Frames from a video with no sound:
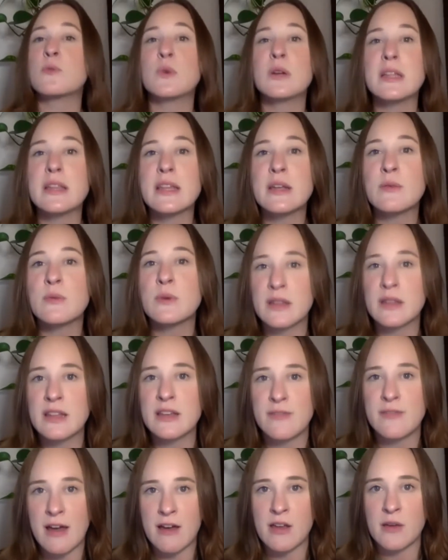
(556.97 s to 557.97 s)
really, really
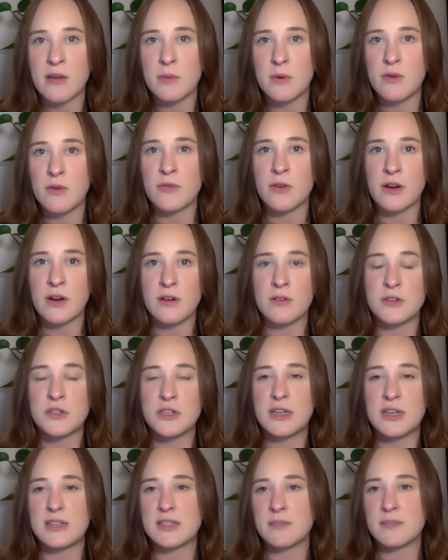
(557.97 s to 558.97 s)
valuable for
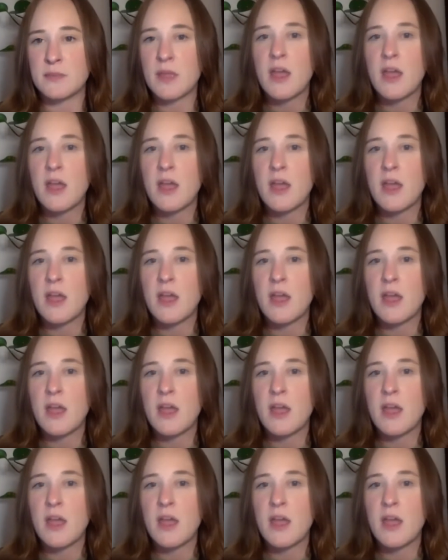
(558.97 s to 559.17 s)
coaches.